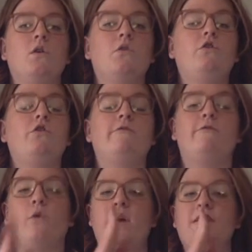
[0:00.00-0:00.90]
do
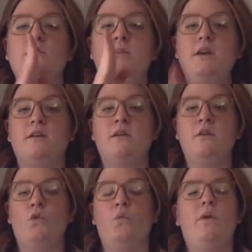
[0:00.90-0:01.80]
voice mirror
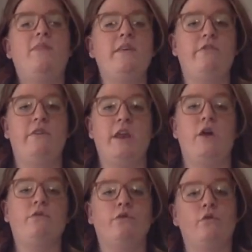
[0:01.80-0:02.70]
with this
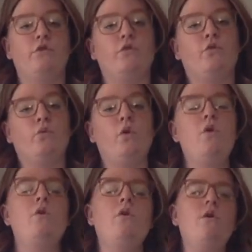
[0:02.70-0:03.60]
video. So
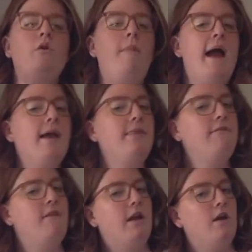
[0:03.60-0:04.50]
scroll back in
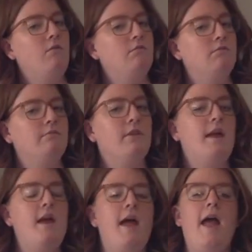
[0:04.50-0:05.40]
the video
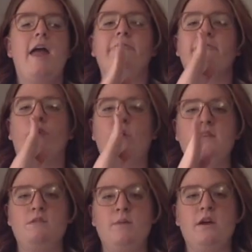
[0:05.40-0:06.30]
and
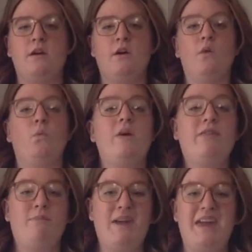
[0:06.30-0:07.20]
voice mirror
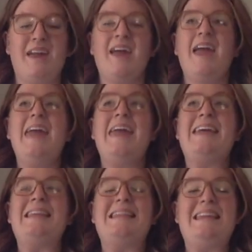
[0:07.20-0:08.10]
with me
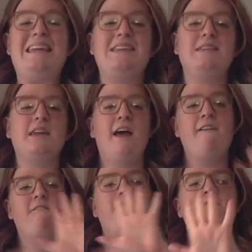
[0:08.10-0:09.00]
at least
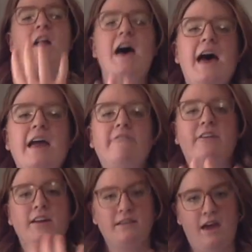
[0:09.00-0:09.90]
5
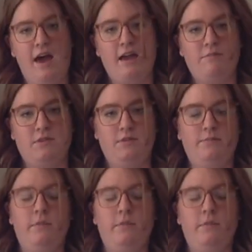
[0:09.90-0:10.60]
times.